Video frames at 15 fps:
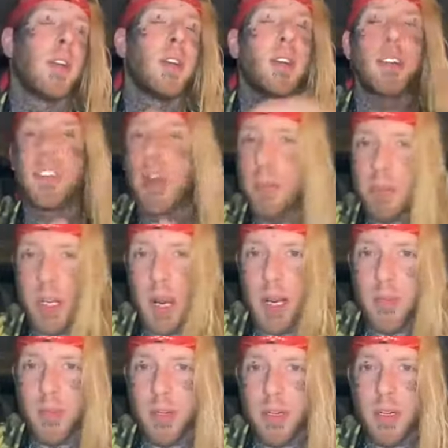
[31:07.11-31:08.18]

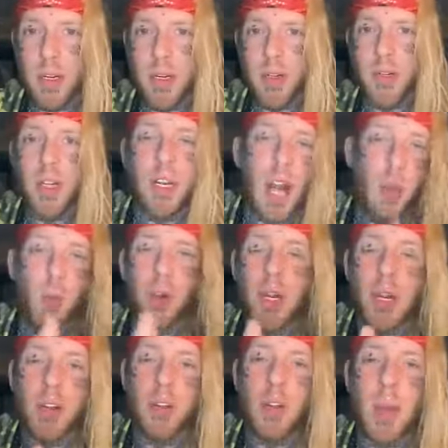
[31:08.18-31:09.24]
sometimes there's a network
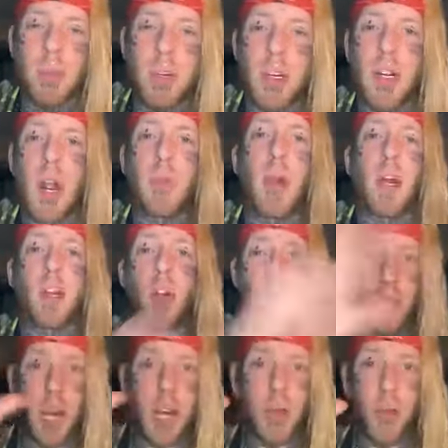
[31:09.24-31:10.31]
interruption. I'm not
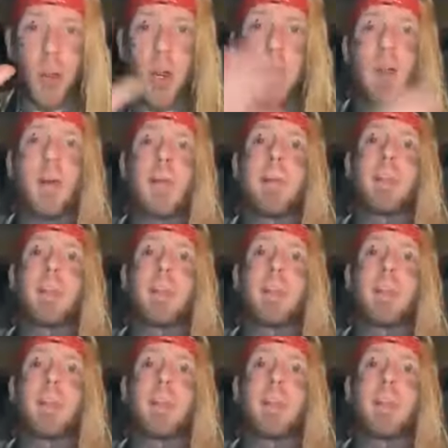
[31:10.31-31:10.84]
going anywhere.